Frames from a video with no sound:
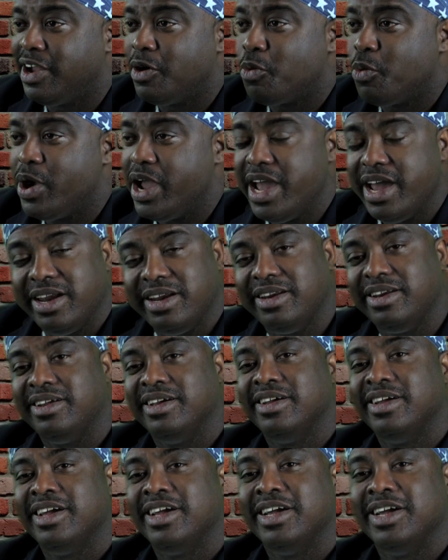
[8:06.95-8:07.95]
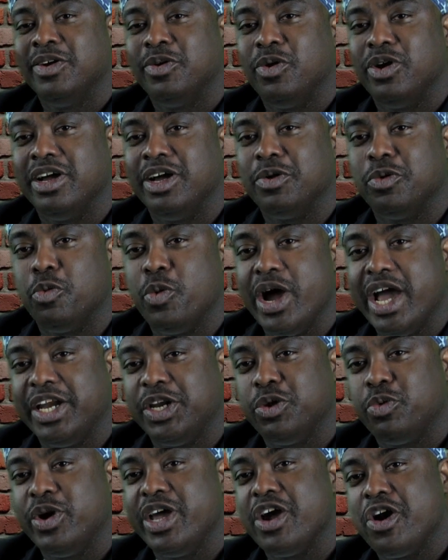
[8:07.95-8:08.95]
When
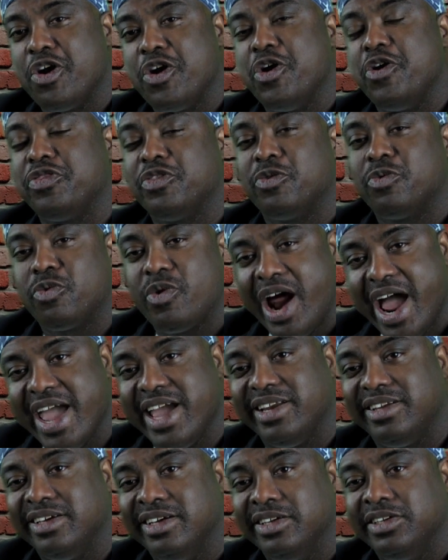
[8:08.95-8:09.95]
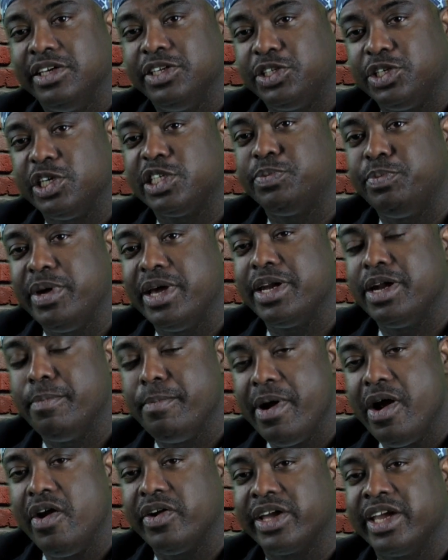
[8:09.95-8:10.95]
do we earn the right to just be an
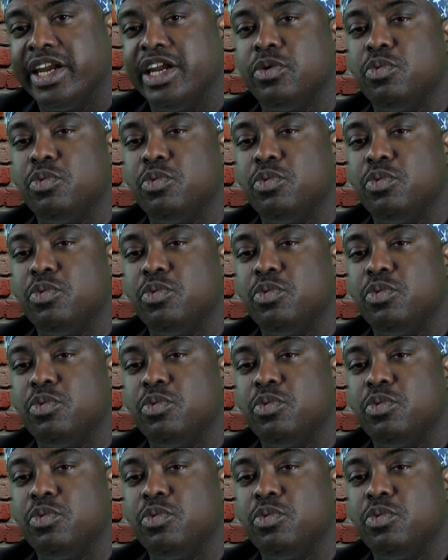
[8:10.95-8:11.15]
American?